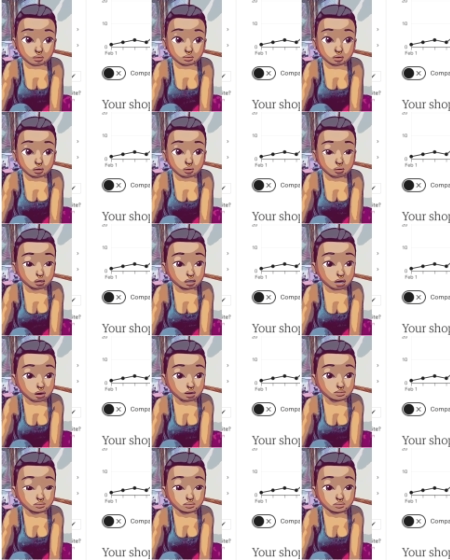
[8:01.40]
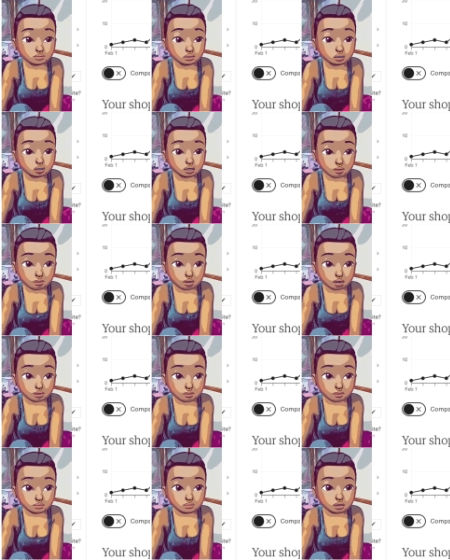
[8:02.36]
as soon as I offer free
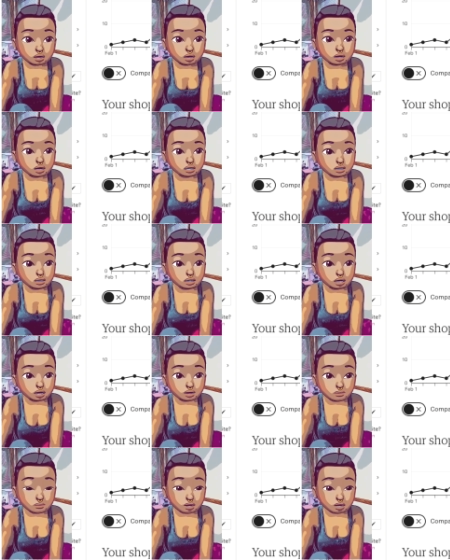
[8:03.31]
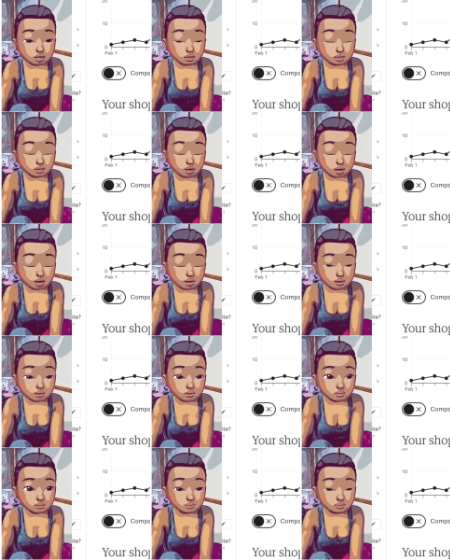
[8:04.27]
shipping, it's gonna be
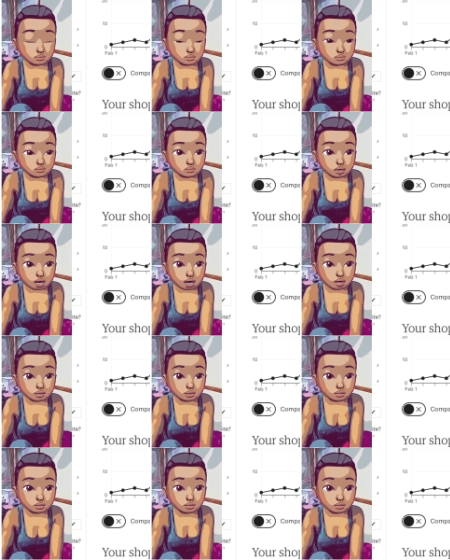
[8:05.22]
like